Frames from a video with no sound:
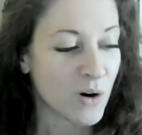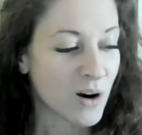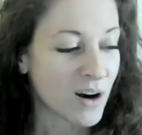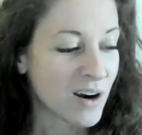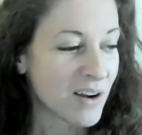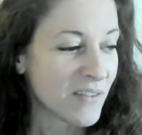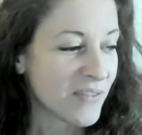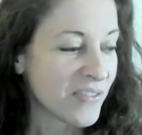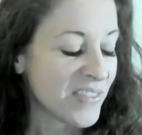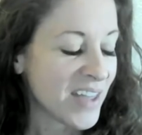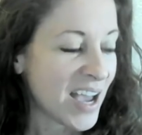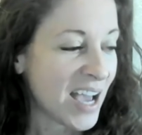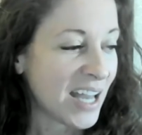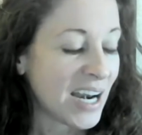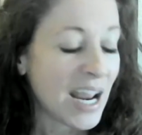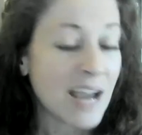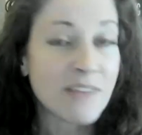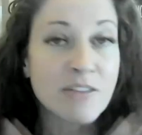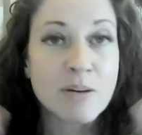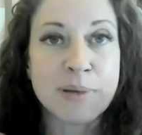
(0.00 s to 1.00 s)
Or
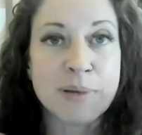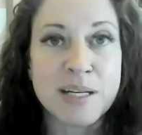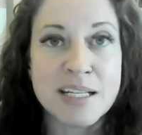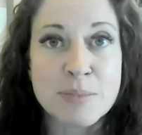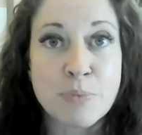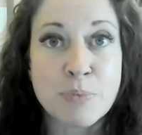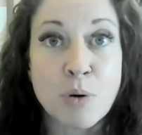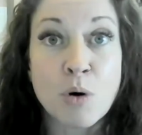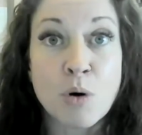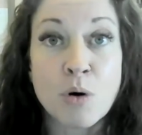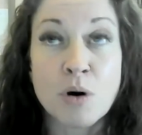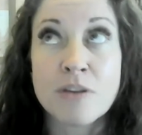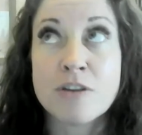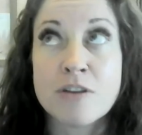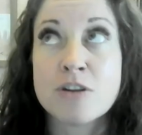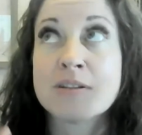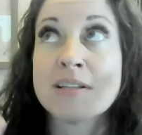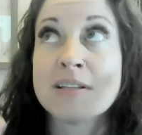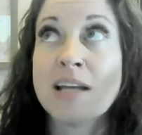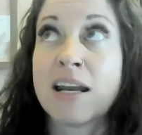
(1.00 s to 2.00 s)
that everybody's
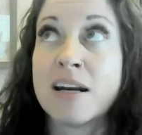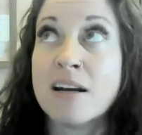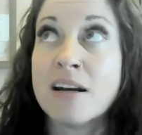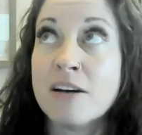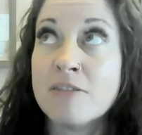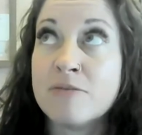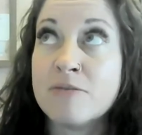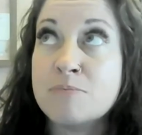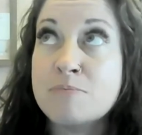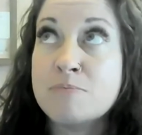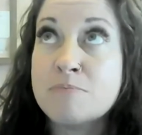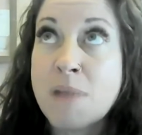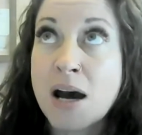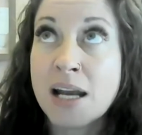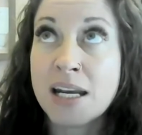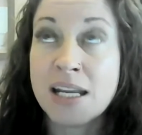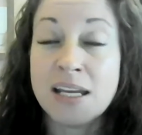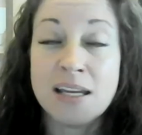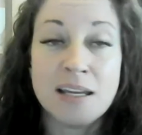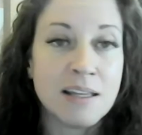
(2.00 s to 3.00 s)
poor, there's not enough
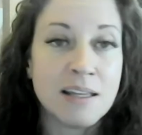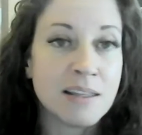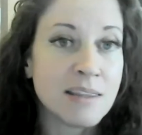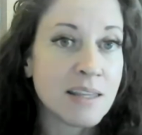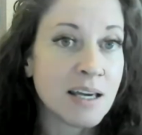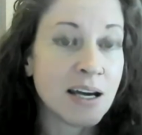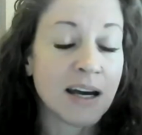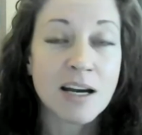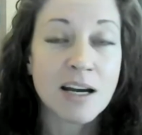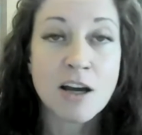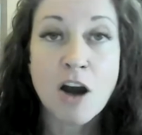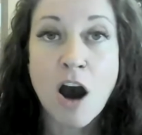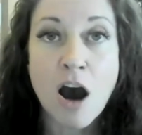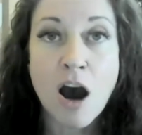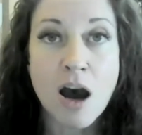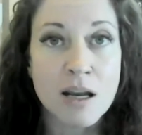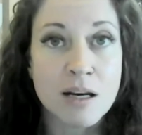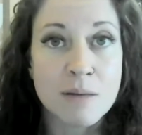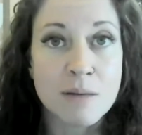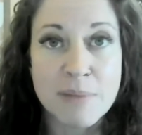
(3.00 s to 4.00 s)
money, the
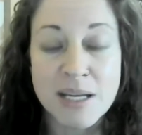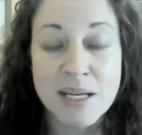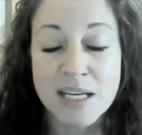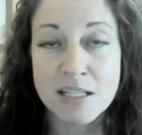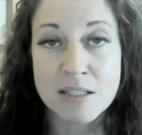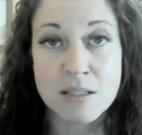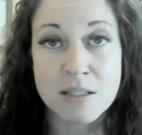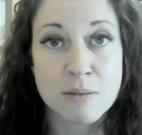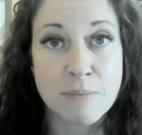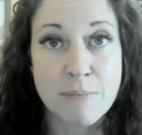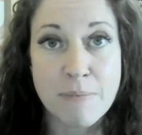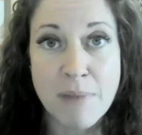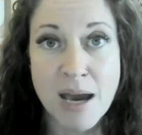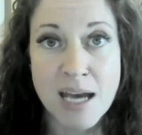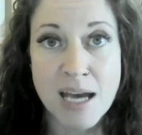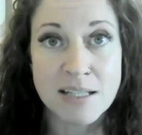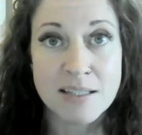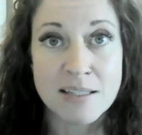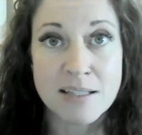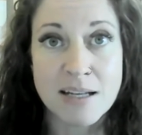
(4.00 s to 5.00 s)
economy is
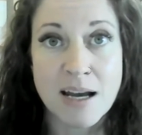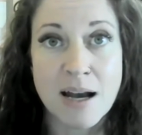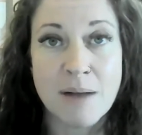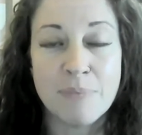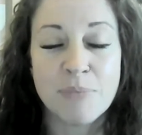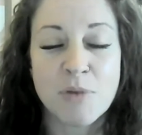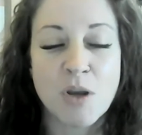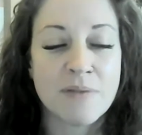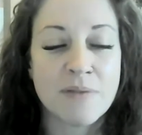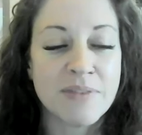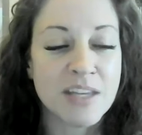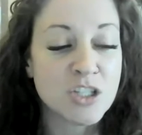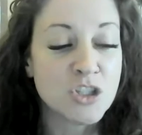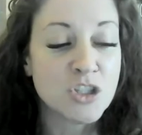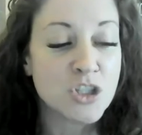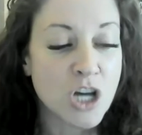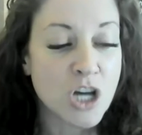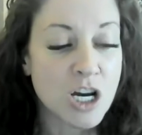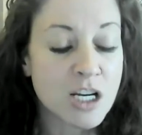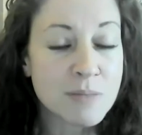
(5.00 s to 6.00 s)
messed up. You have
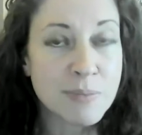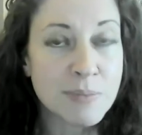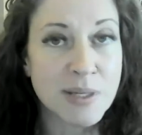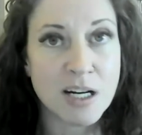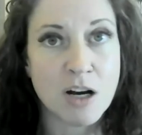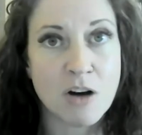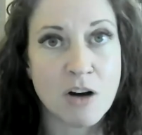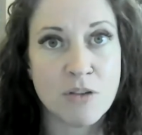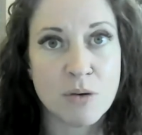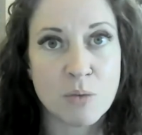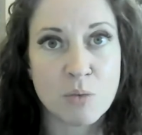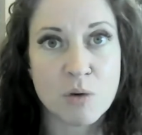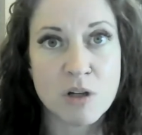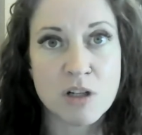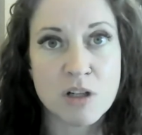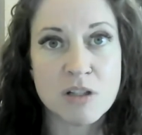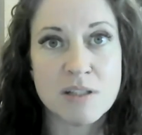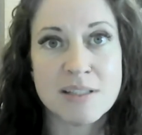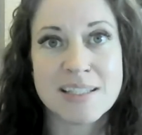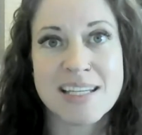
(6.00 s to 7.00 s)
that judgment on the
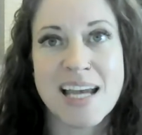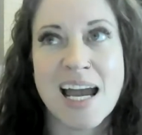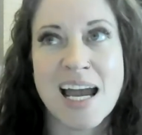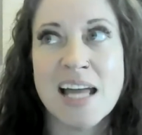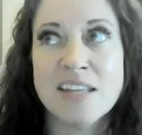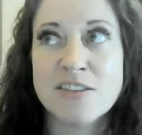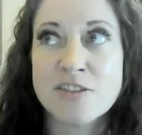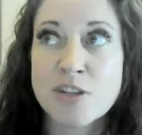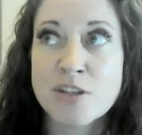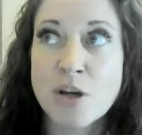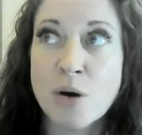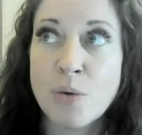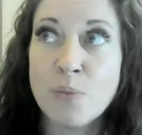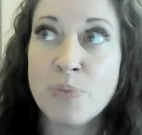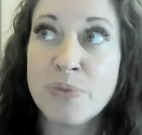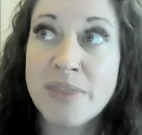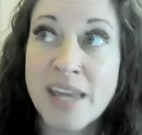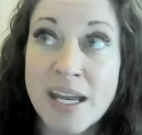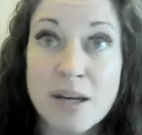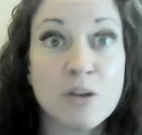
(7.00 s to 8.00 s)
world. And
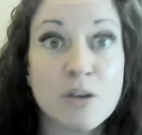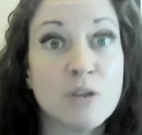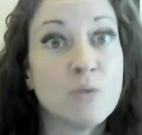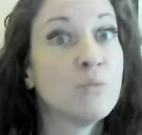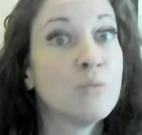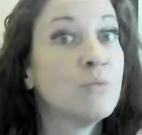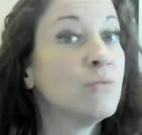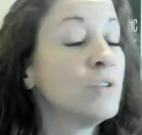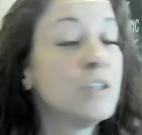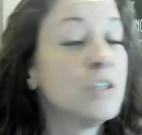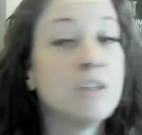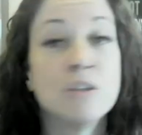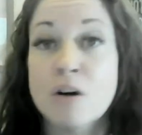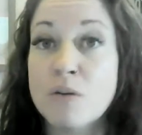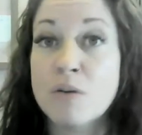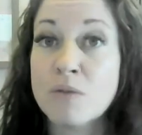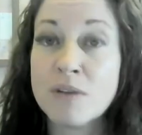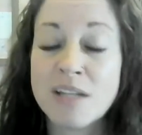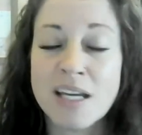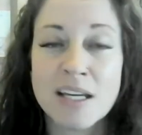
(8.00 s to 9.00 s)
so then
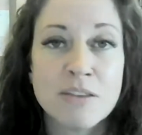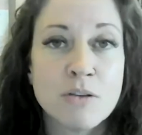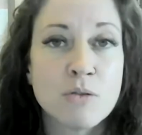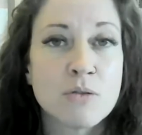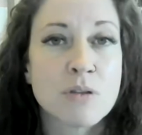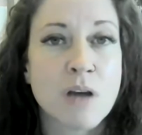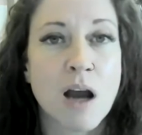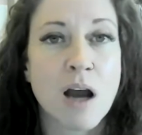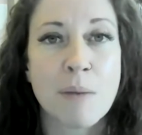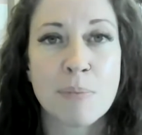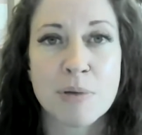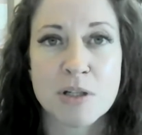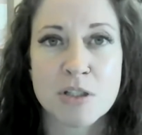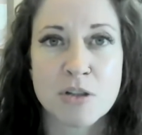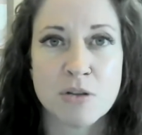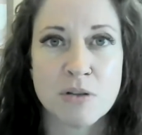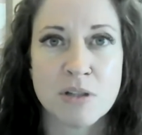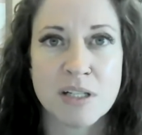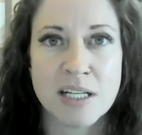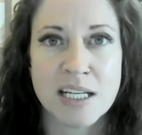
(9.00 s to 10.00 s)
you don't get those
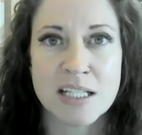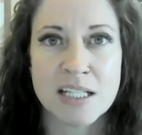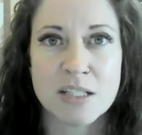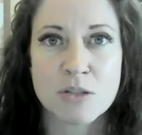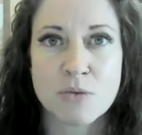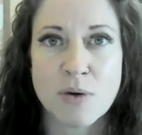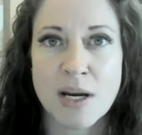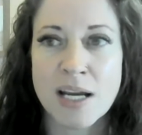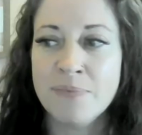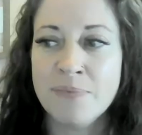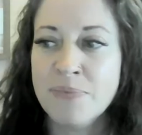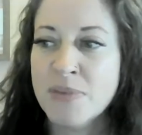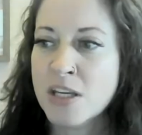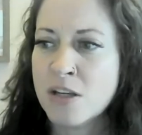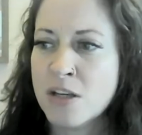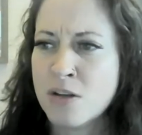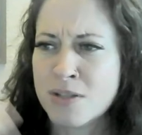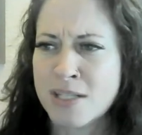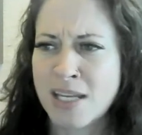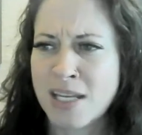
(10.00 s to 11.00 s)
opportunities, right?
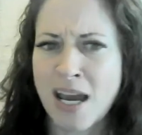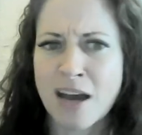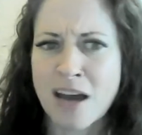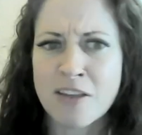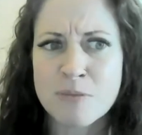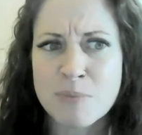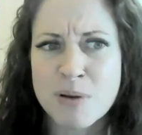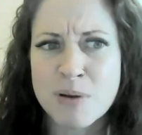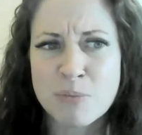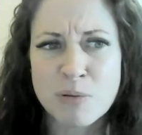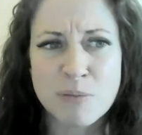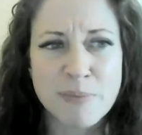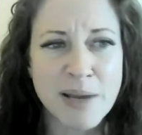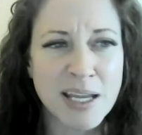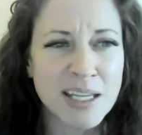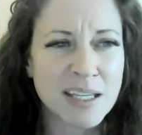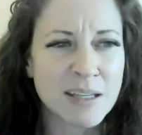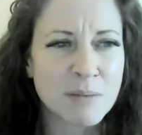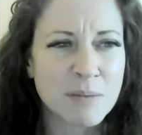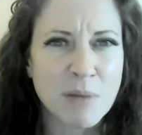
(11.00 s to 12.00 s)
You see other
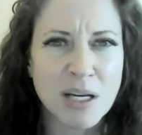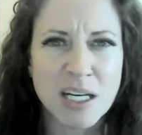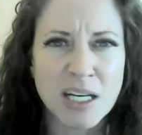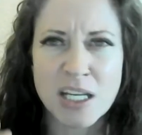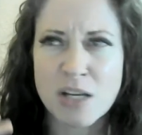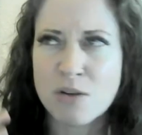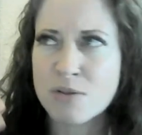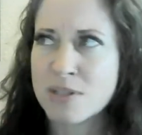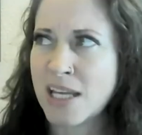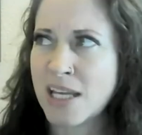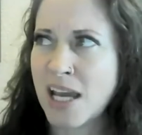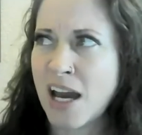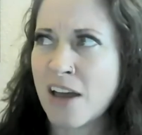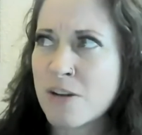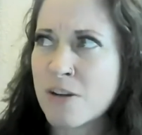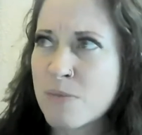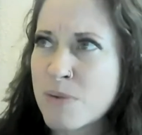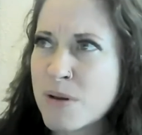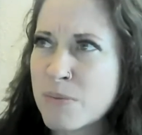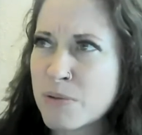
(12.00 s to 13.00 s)
people making money, you see
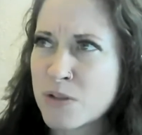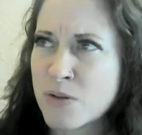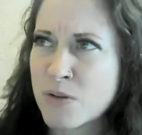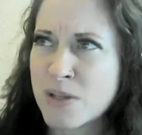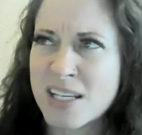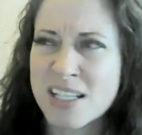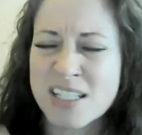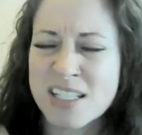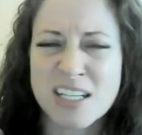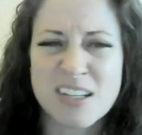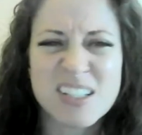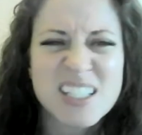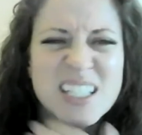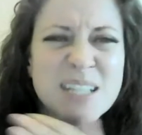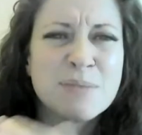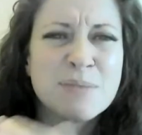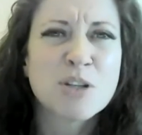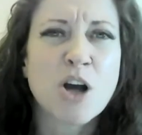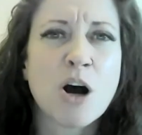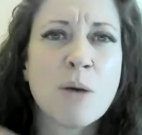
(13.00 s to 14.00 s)
other people doing this.
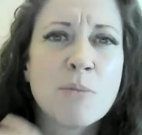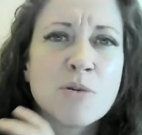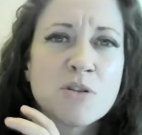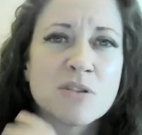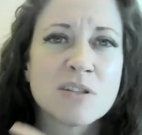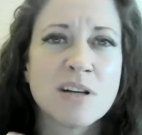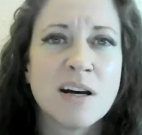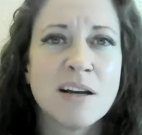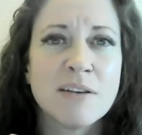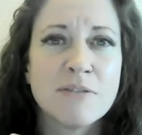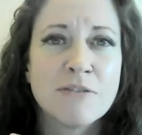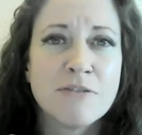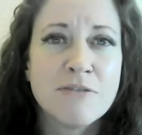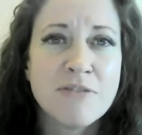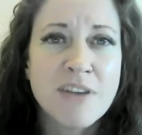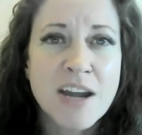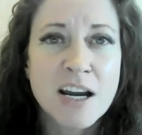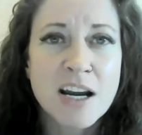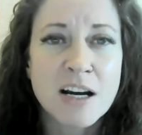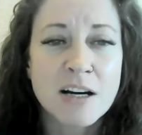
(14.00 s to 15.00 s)
It seems almost
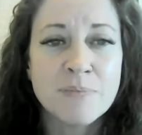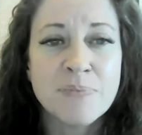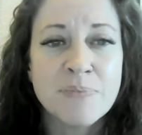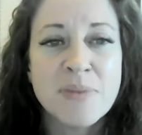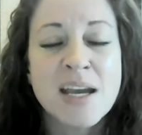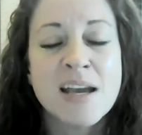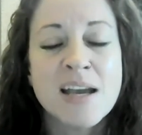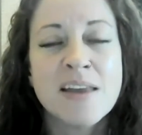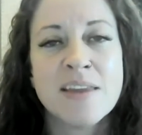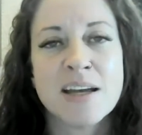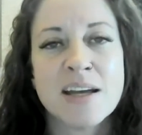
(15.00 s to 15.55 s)
unfair.